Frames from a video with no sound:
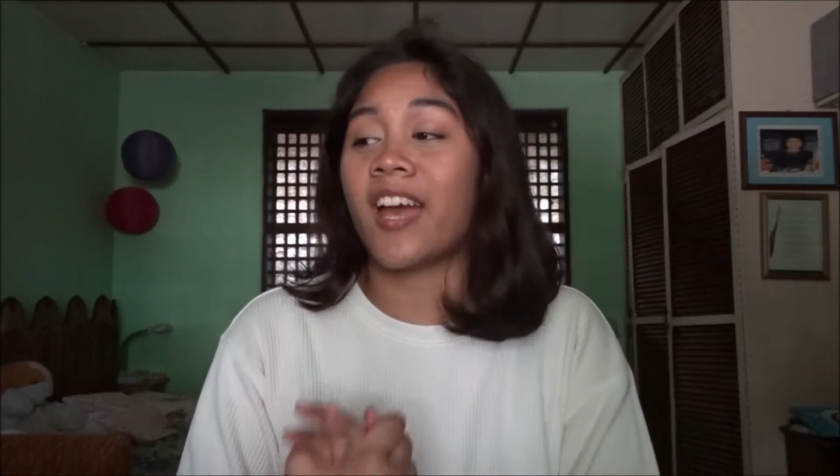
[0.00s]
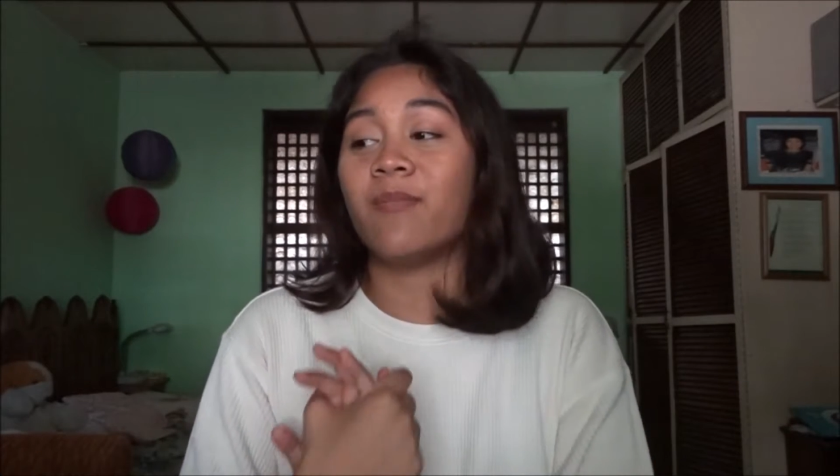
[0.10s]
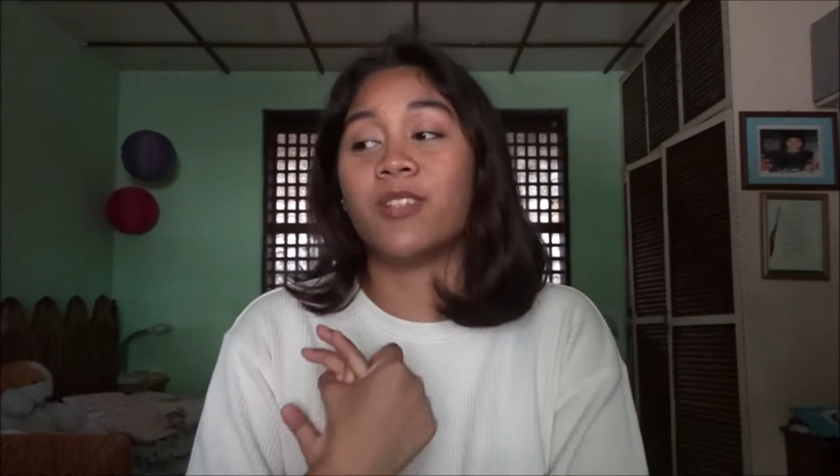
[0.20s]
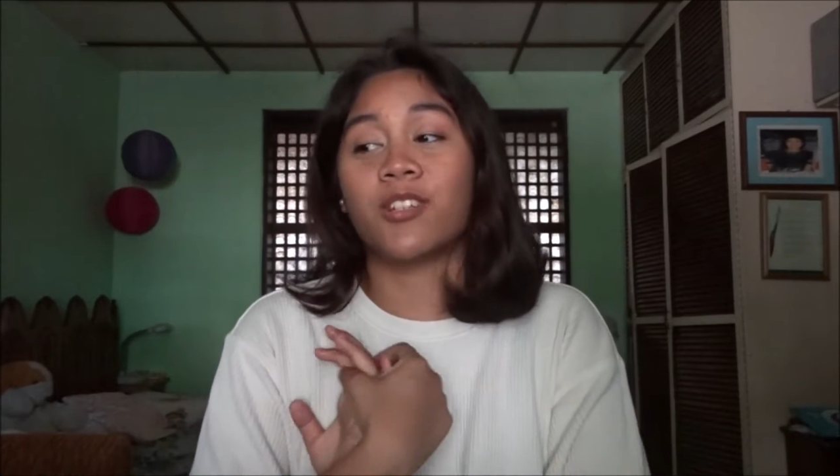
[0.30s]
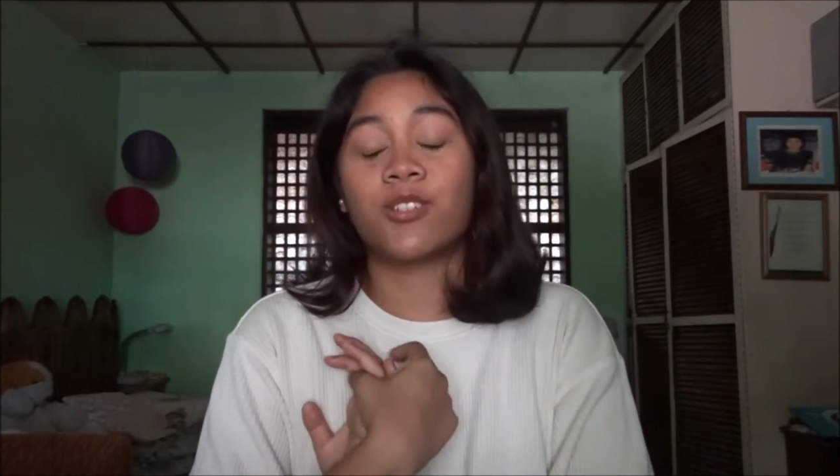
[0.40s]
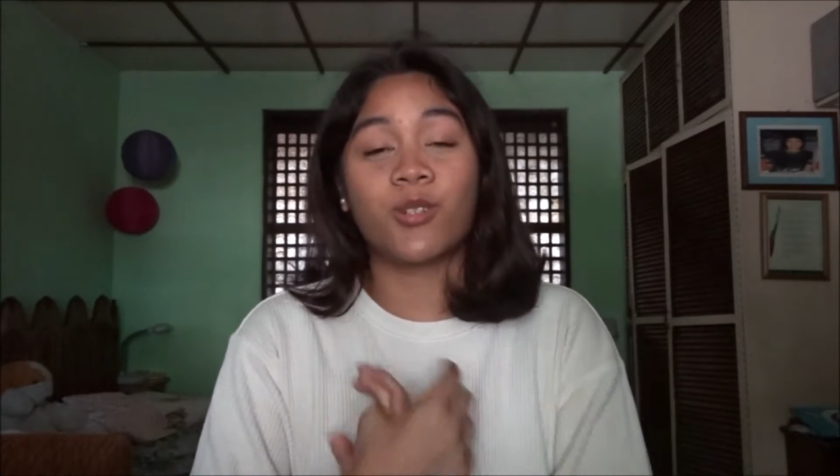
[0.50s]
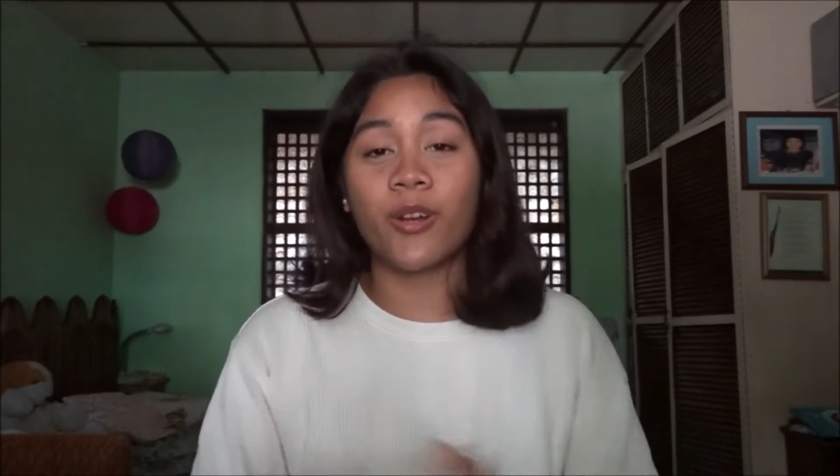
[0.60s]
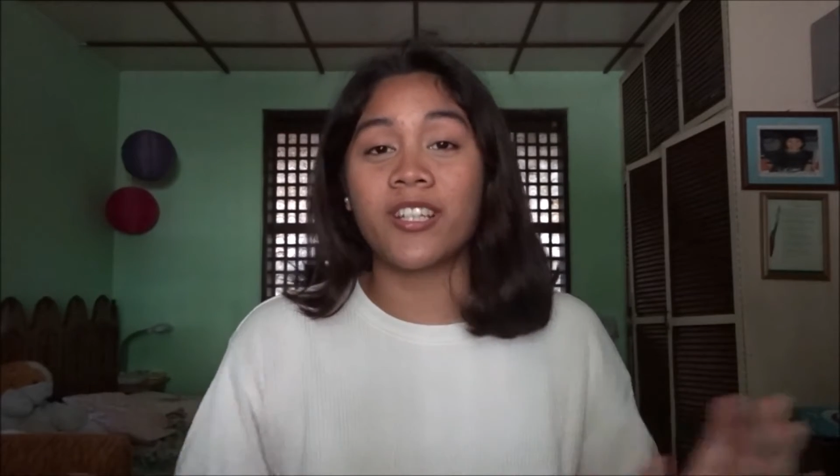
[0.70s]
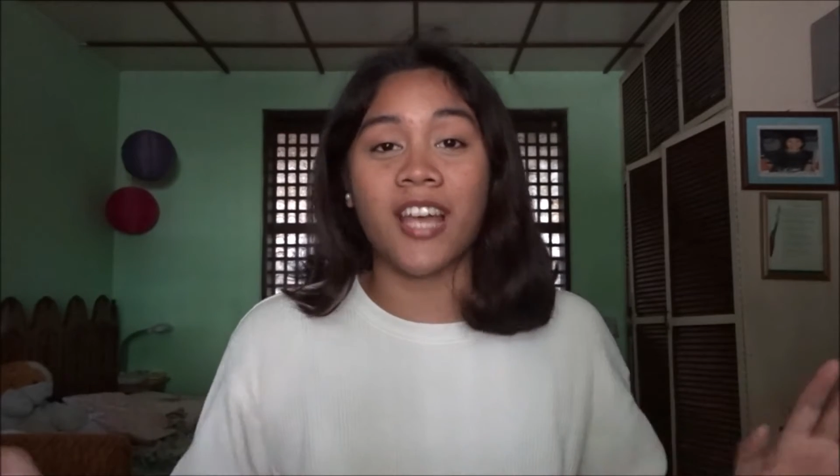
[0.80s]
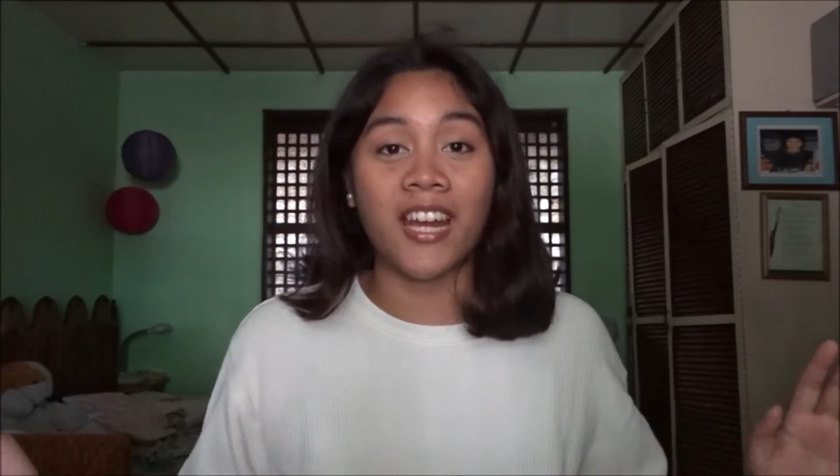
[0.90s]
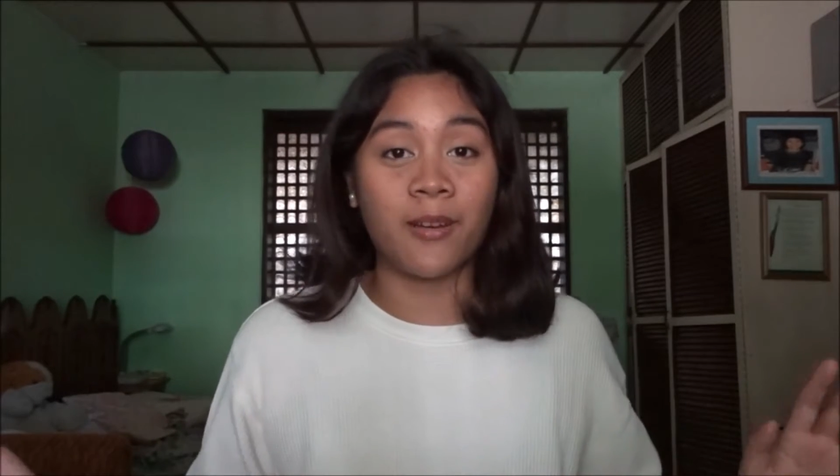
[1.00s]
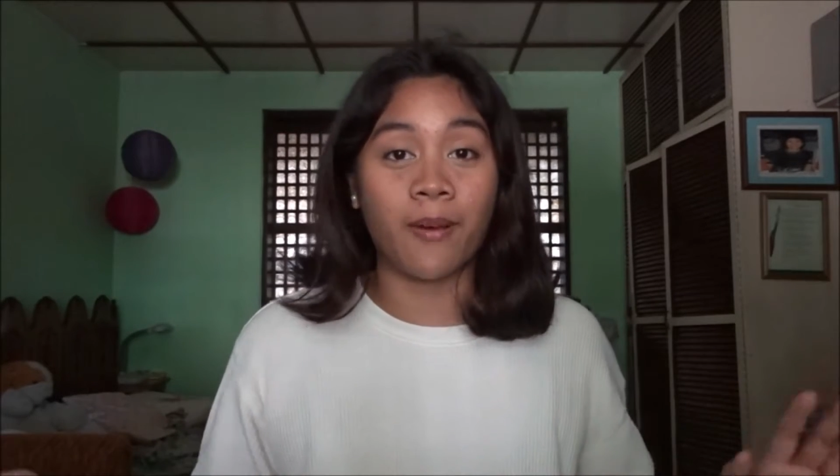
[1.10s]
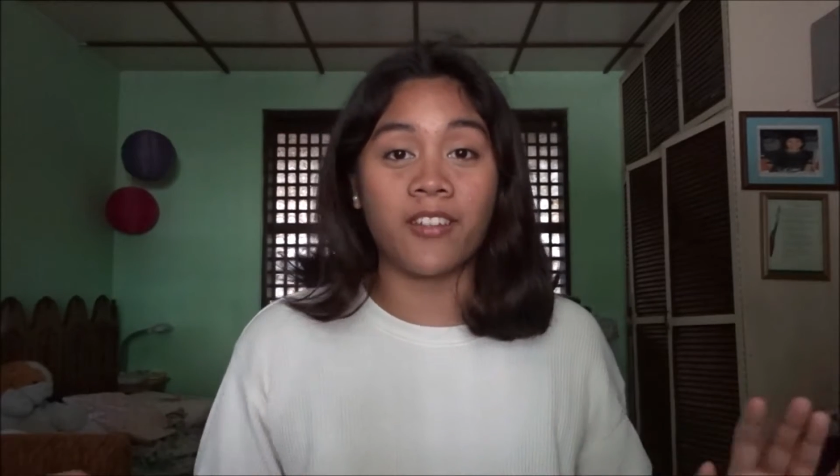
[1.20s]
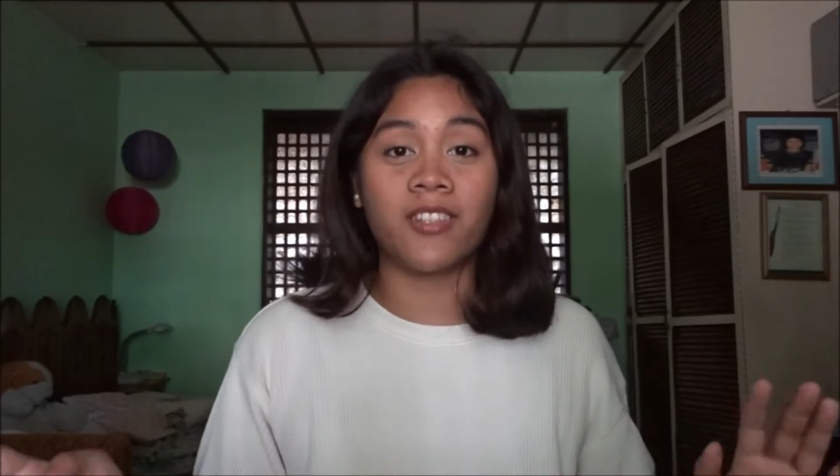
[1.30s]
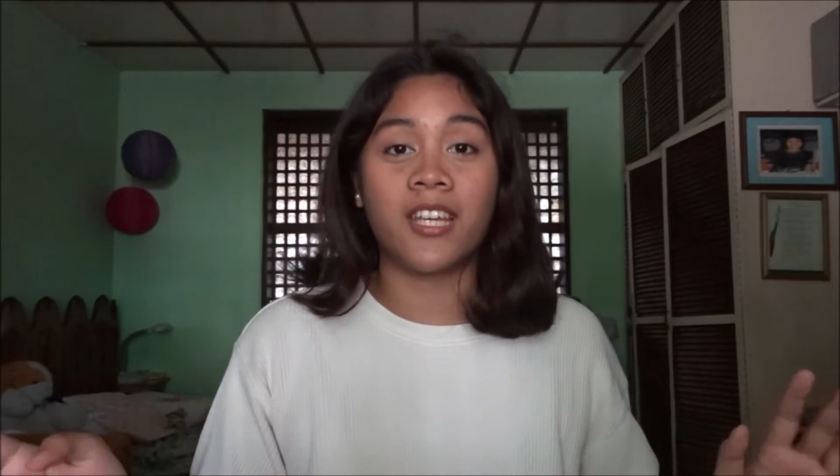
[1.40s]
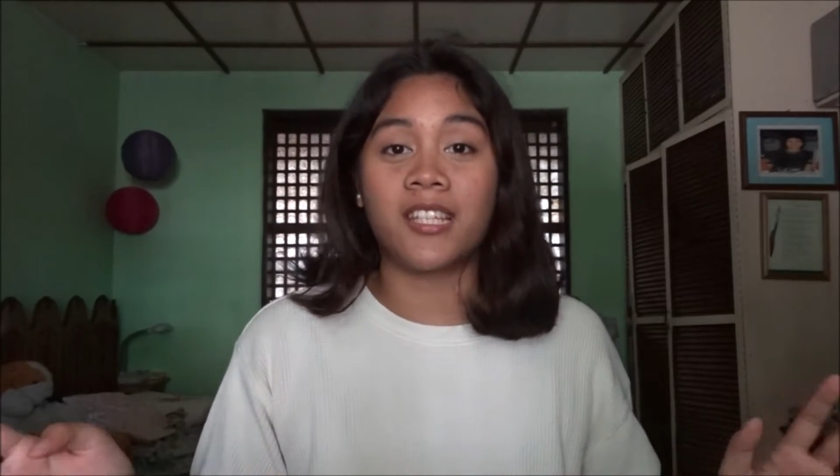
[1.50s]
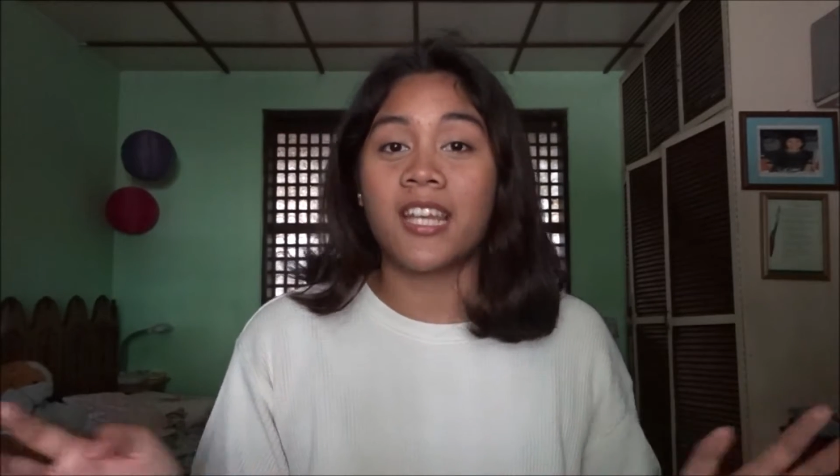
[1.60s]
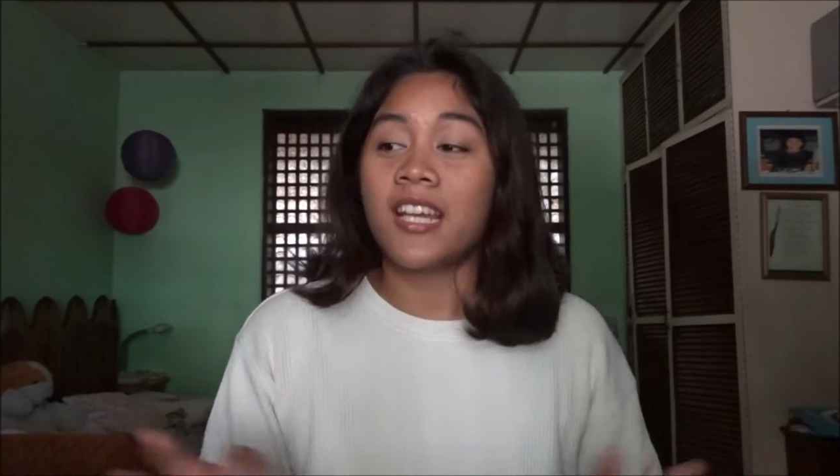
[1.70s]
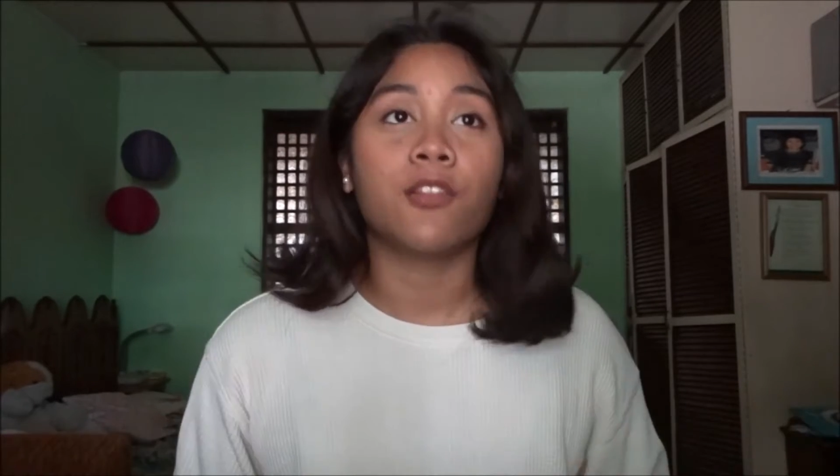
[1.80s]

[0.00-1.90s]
I'm just so excited about this.